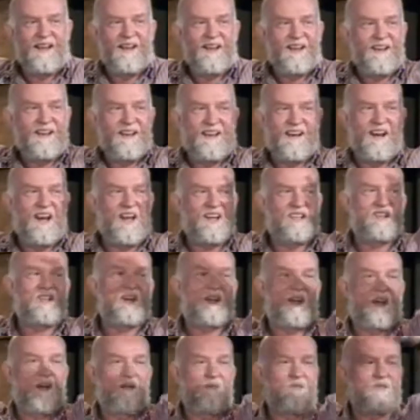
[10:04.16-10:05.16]
Elijah
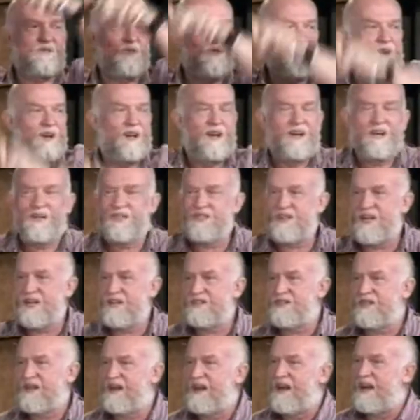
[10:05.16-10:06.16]
comes forward and he says
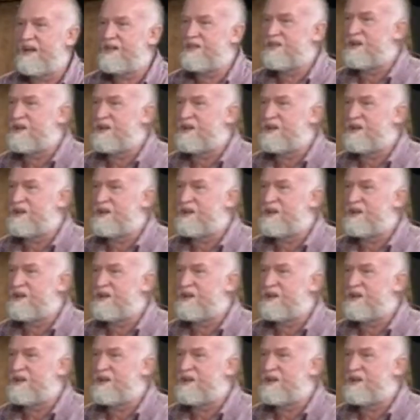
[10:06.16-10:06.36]
to the nation